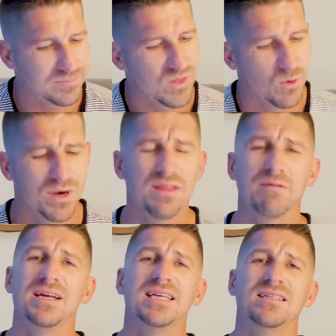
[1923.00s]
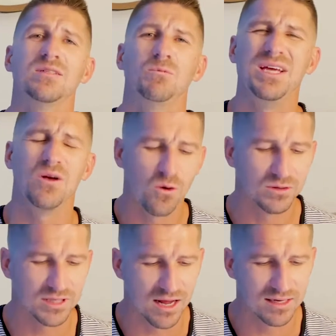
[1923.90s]
One of the reasons we
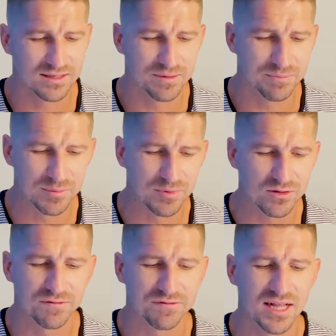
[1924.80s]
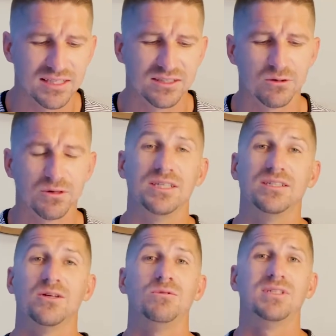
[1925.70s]
hold on to the biblical flood story
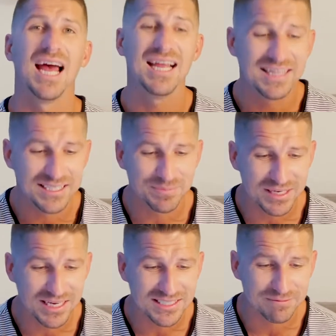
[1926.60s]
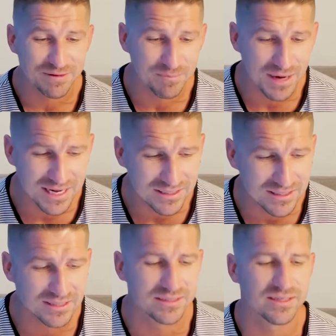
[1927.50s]
so tightly is because it reminds
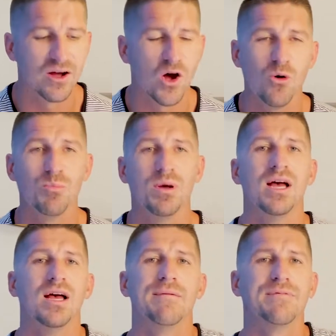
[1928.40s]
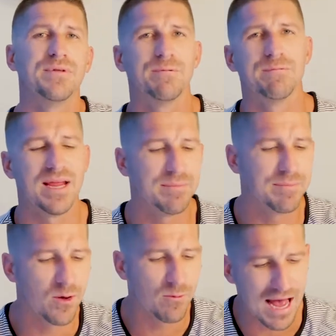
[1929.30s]
us to hope for the
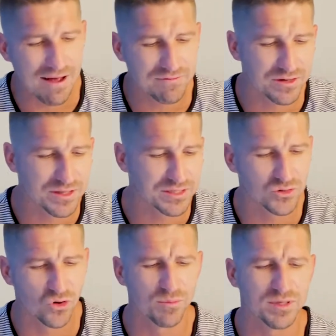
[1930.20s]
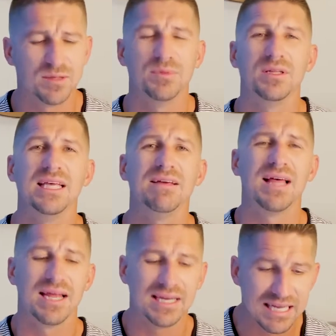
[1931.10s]
rainbow after the storm, and to believe
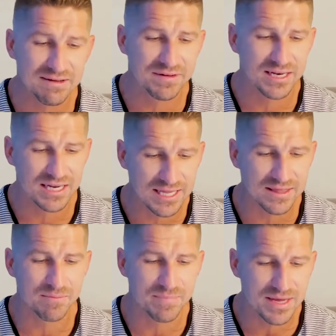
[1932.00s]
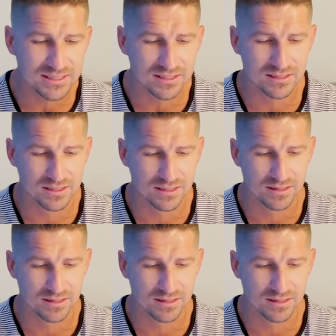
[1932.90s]
that even in the midst